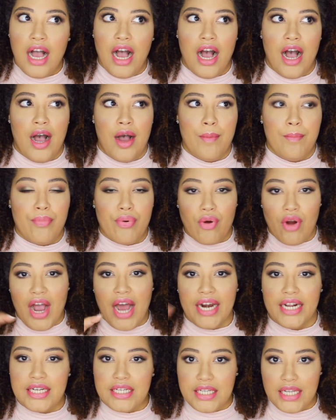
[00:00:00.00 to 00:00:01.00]
um,
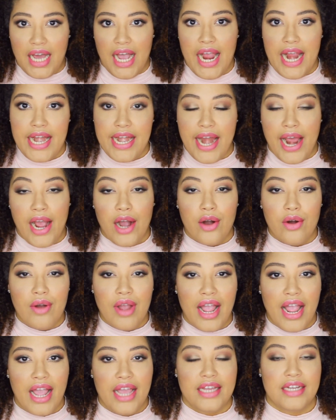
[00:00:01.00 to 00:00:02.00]
product line now
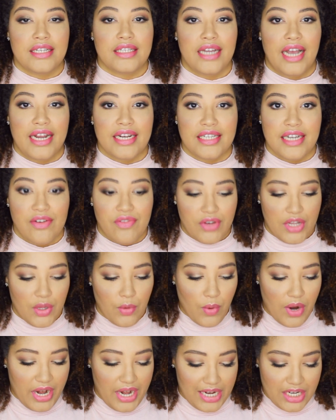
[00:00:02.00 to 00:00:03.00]
and I definitely
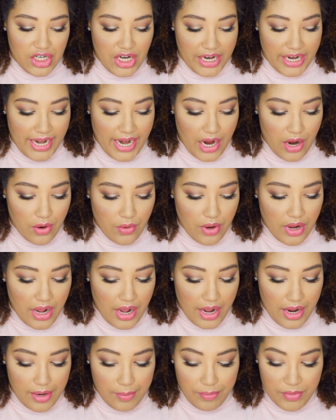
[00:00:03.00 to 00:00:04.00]
wanted to check it out.
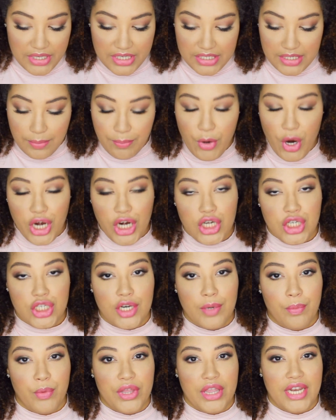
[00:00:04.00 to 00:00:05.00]
Um, this is in
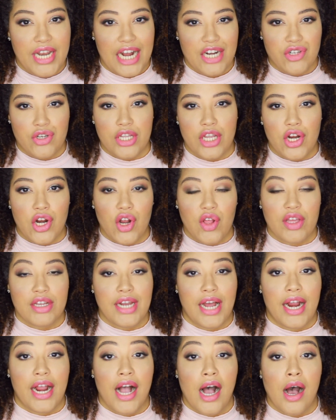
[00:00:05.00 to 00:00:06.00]
partnership with
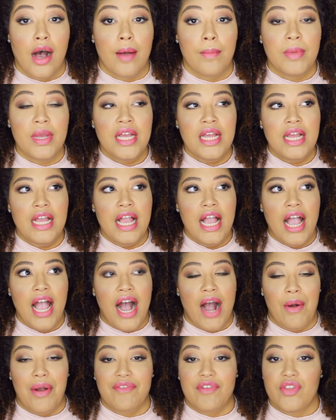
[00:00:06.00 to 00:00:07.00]
naturallycurly.com.
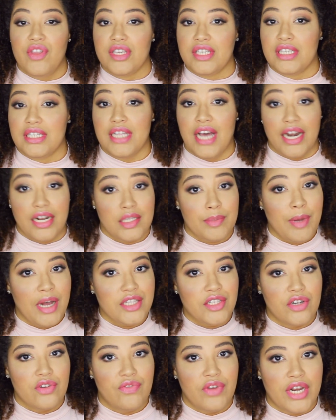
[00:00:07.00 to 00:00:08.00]
However, this is not a
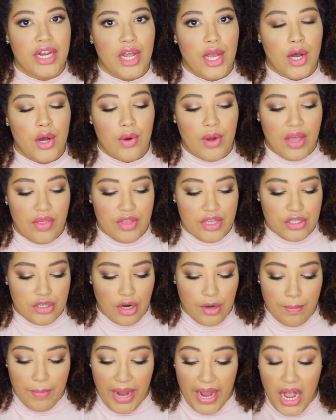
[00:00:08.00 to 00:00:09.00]
sponsored video and these
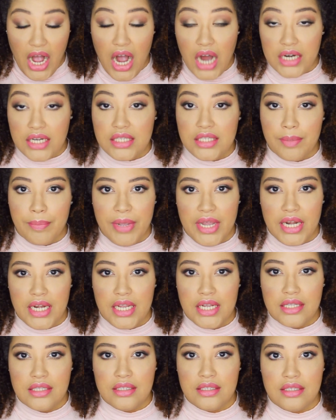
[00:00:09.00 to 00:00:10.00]
are my honest
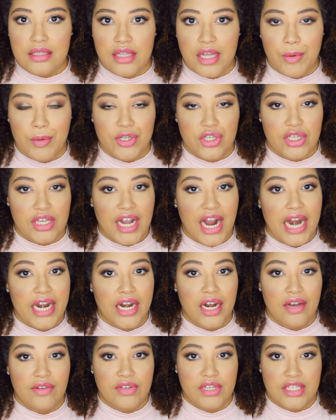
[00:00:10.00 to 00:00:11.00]
opinions. They were just kind
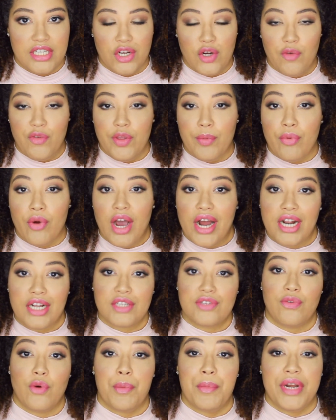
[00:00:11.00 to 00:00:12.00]
enough to send over the
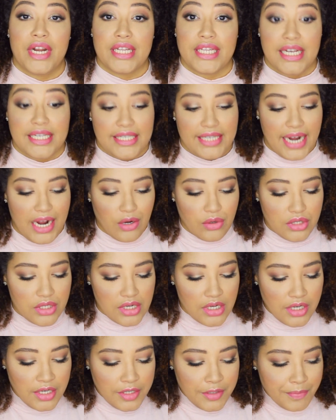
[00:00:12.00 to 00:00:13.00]
products for me to test
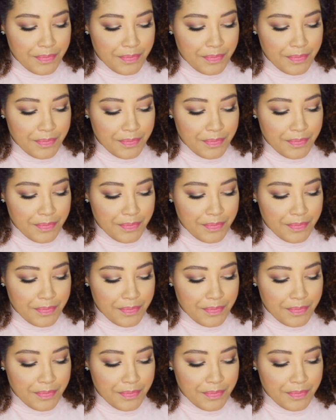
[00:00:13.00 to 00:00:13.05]
out